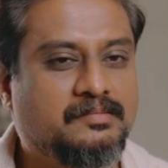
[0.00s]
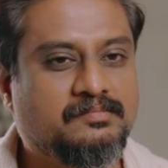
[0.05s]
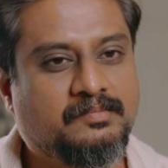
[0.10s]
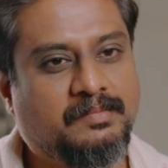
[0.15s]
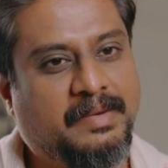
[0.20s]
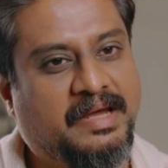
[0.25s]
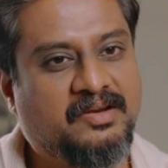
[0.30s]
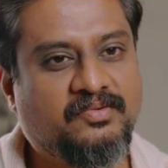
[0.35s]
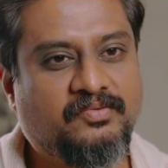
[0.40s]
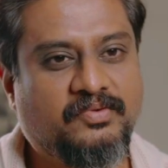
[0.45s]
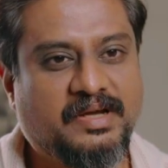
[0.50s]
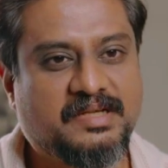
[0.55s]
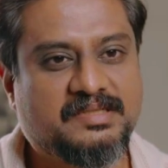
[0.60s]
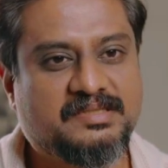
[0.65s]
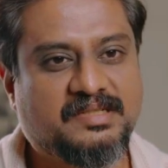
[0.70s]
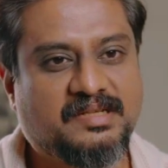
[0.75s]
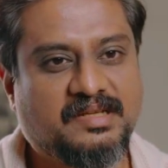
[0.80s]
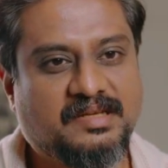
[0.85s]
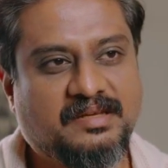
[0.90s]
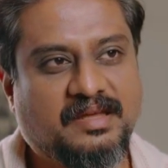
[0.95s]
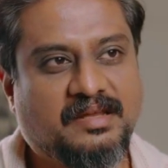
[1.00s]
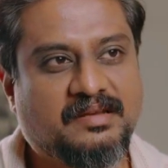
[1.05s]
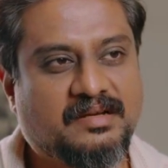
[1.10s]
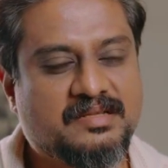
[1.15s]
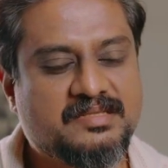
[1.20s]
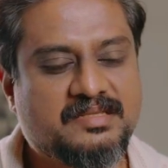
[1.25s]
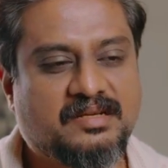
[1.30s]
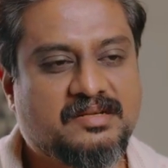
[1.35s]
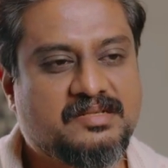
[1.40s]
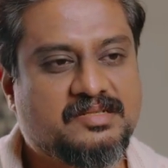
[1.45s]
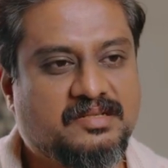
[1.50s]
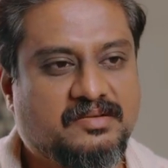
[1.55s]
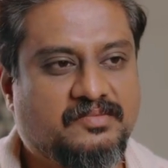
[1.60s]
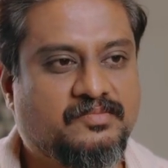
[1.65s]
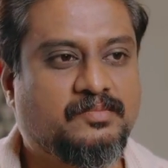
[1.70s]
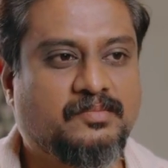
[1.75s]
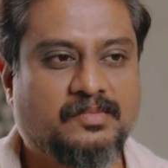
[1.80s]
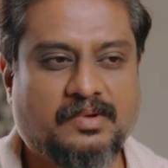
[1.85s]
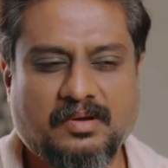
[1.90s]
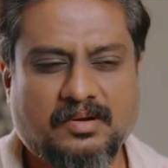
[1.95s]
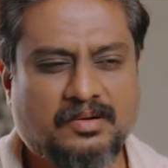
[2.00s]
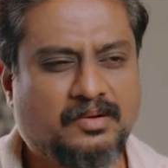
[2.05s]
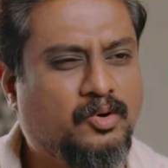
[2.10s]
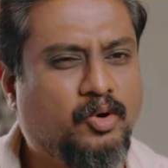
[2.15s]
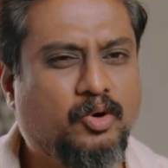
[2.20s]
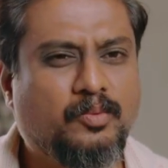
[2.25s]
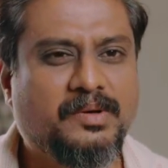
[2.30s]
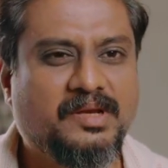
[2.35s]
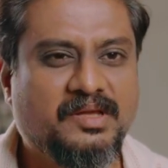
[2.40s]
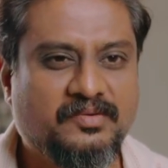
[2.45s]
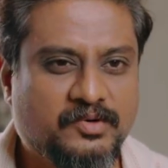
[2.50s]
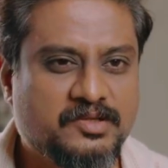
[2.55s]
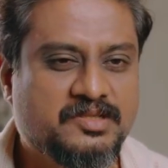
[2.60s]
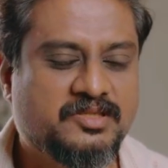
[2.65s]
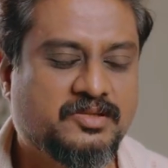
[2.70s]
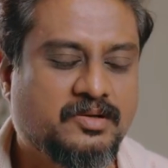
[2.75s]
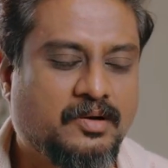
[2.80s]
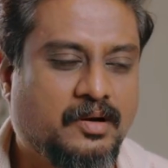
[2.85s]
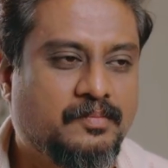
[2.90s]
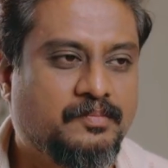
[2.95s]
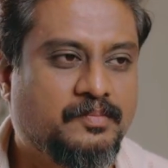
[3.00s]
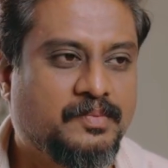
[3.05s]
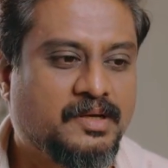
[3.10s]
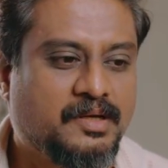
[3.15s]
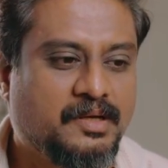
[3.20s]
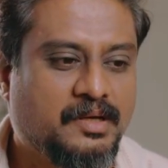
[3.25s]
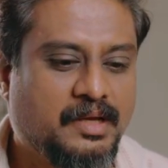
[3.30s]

manufacturing and construction globally would stop,